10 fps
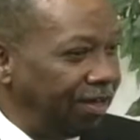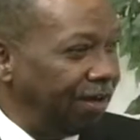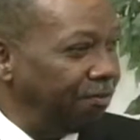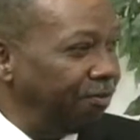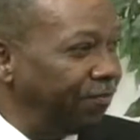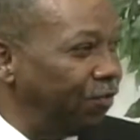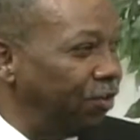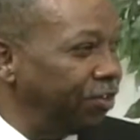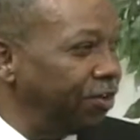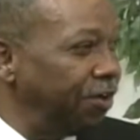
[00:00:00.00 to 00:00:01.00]
a number of
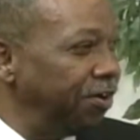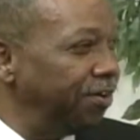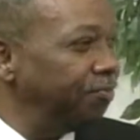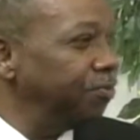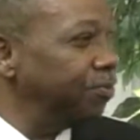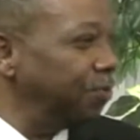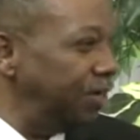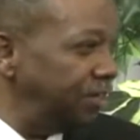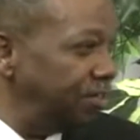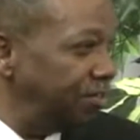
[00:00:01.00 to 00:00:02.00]
alternative
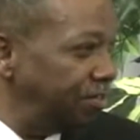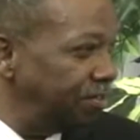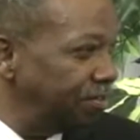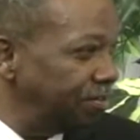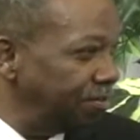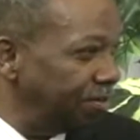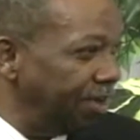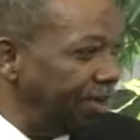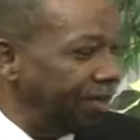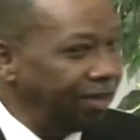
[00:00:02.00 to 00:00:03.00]
persuasions,
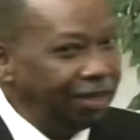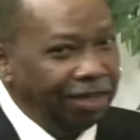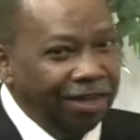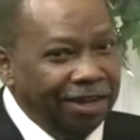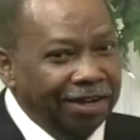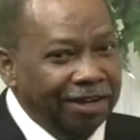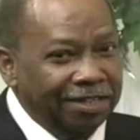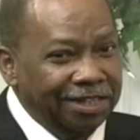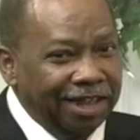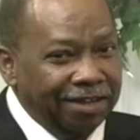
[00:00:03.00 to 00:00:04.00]
okay? And
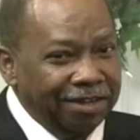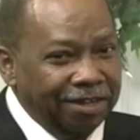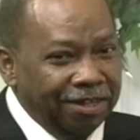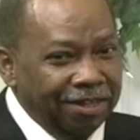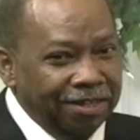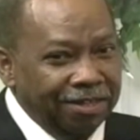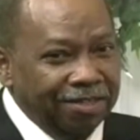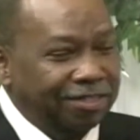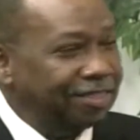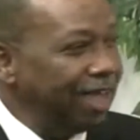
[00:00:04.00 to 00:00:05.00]
does that
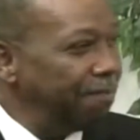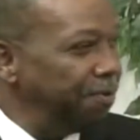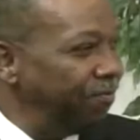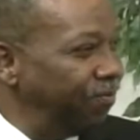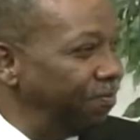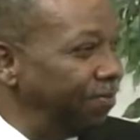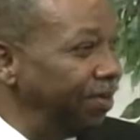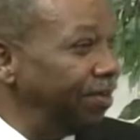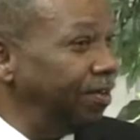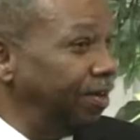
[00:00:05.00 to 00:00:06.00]
stop him from
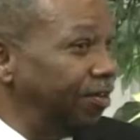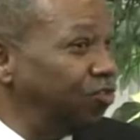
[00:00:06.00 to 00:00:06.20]
being a